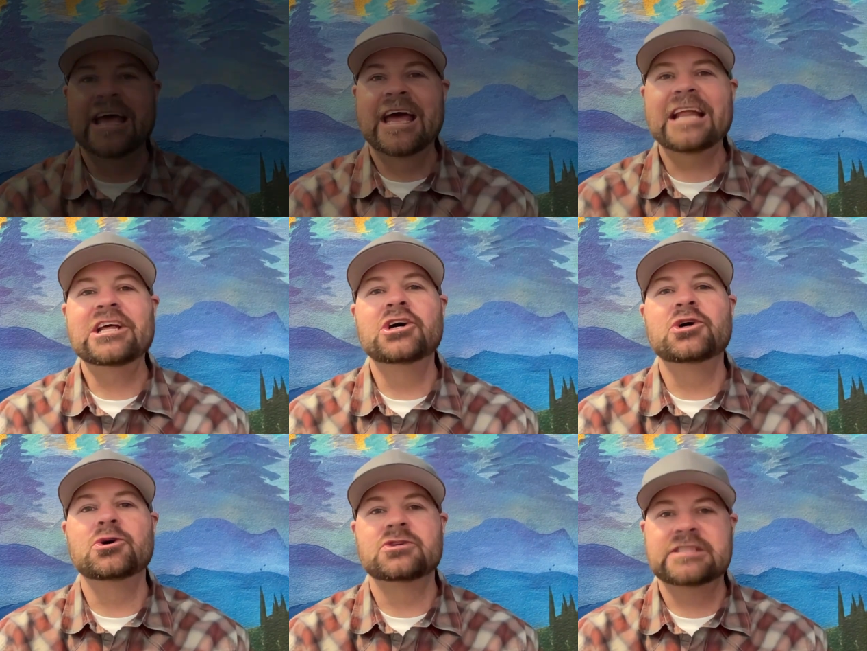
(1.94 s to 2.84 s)

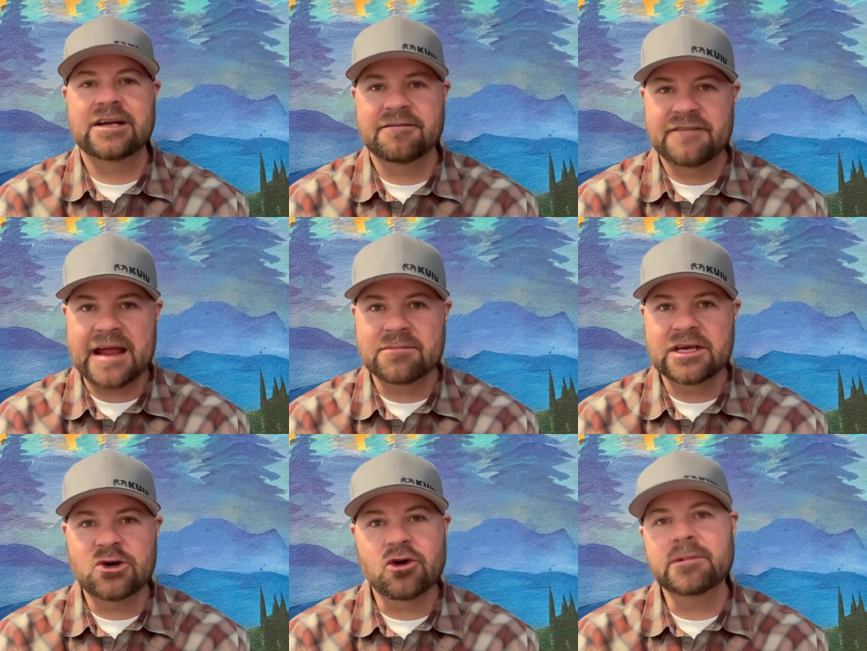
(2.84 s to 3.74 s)
Hello, Sierra
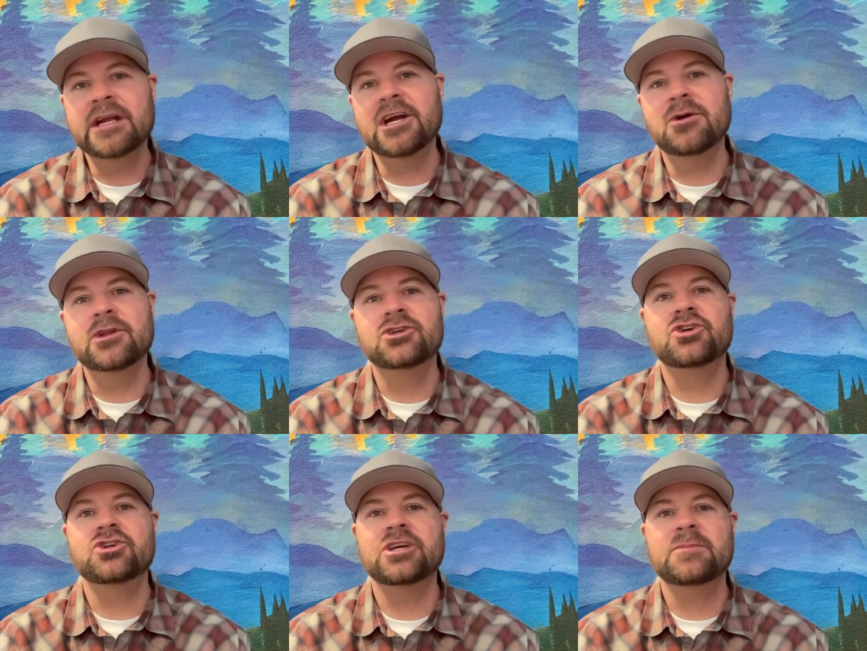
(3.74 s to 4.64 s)
family. Corbett here with your
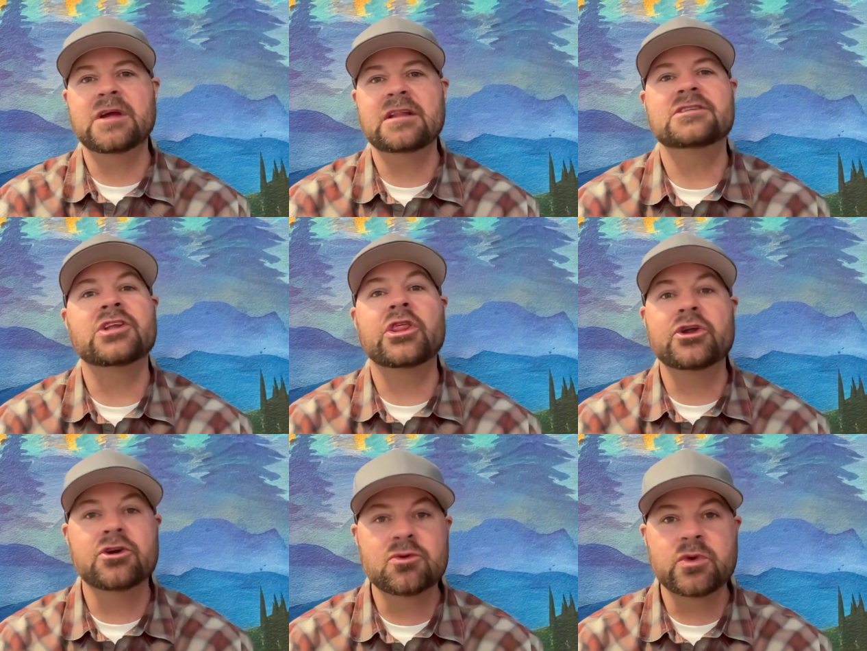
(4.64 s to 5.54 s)
church update. This is the
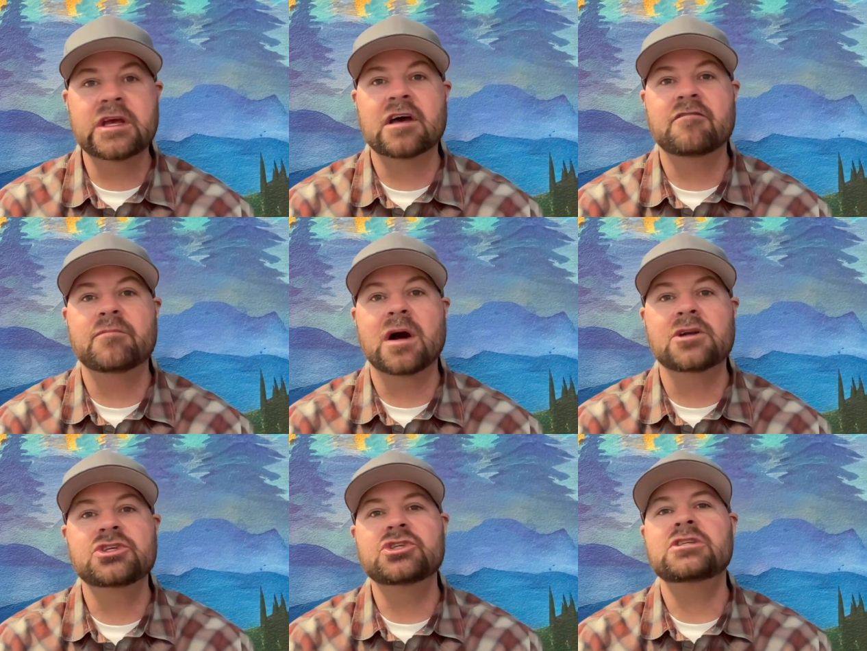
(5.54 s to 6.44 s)
third week of
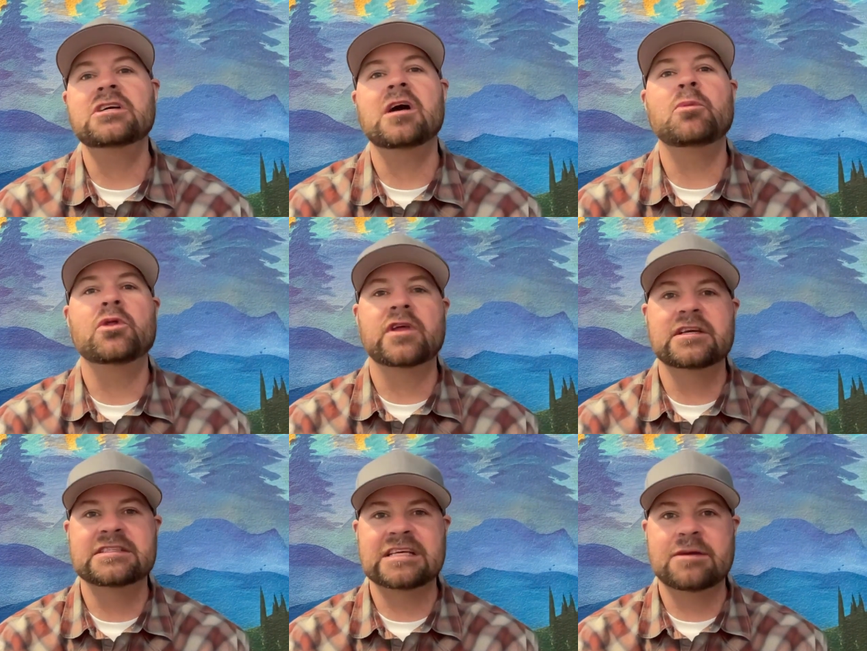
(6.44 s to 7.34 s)
March, and just a couple of
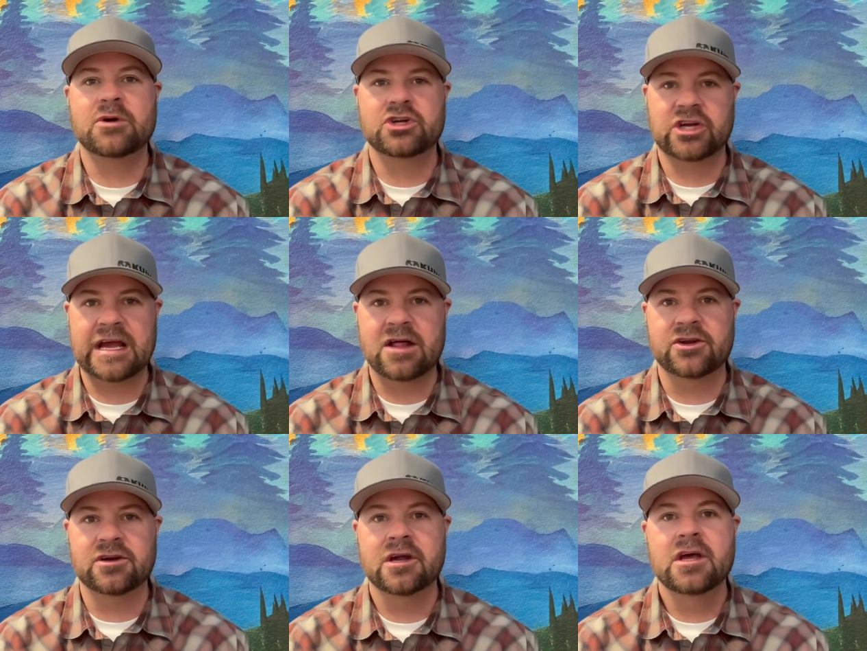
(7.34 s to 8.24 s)
things to keep on your
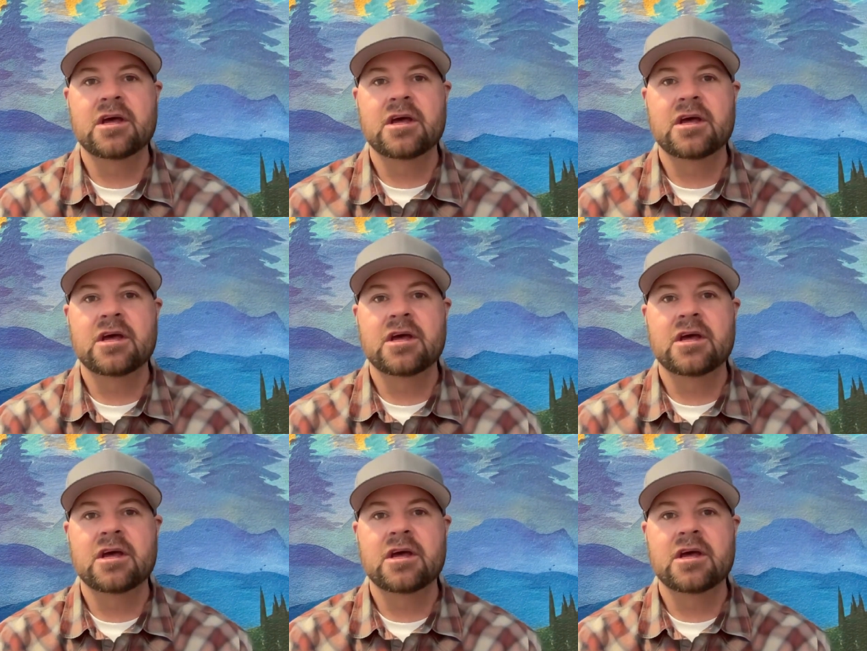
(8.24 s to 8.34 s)
calendar.